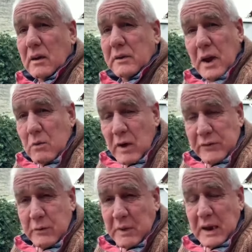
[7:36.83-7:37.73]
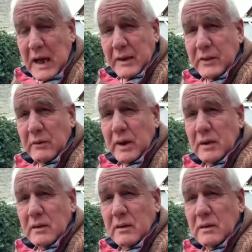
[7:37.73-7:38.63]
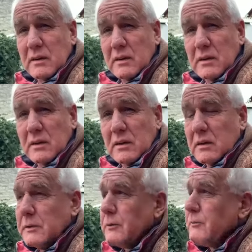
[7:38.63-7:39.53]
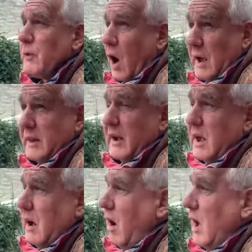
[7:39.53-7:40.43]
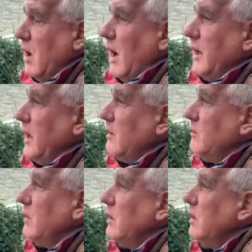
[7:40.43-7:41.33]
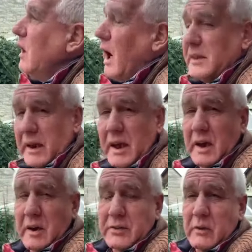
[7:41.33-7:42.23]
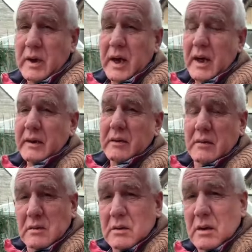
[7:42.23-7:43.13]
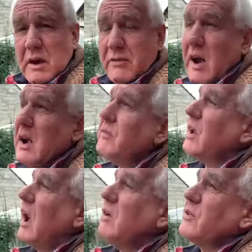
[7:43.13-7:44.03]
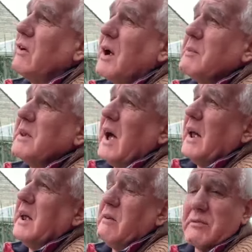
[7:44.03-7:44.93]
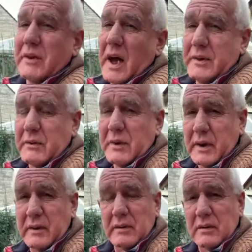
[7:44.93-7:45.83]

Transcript: No one should be allowed to do it. I did it, highlighting it. I did it and I'd do it again. And if I lived closer, I'd have been down there every day doing it.